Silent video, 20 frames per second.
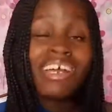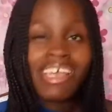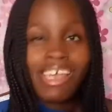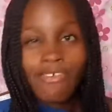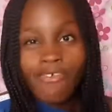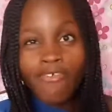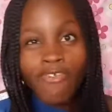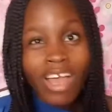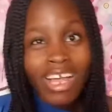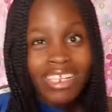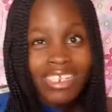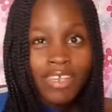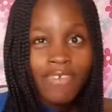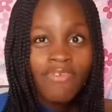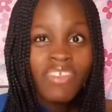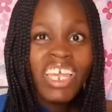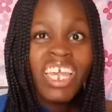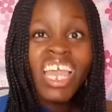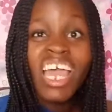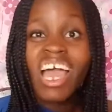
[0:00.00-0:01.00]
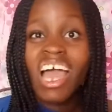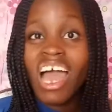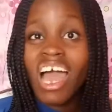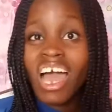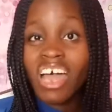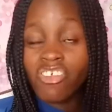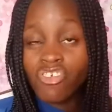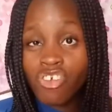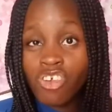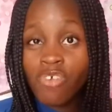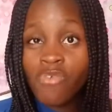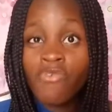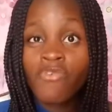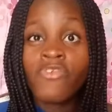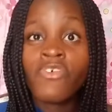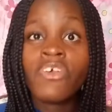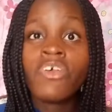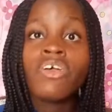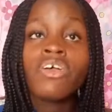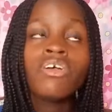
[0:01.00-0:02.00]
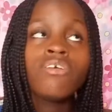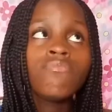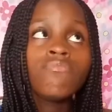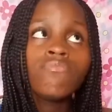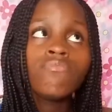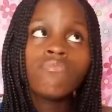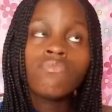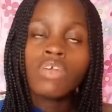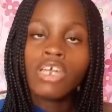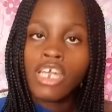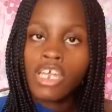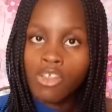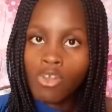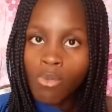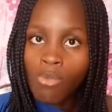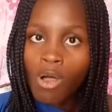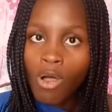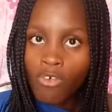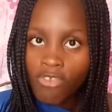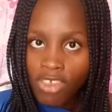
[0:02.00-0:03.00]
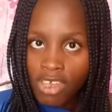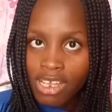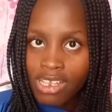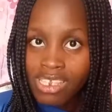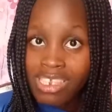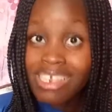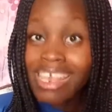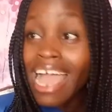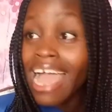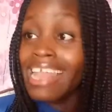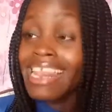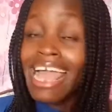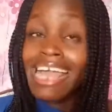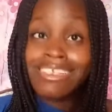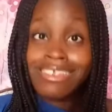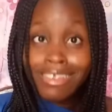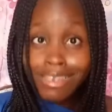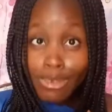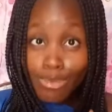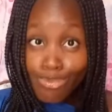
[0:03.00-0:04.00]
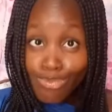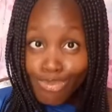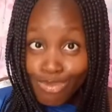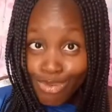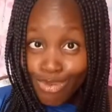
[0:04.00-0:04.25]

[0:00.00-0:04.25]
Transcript: effectively achieve a number of things. I like sleep.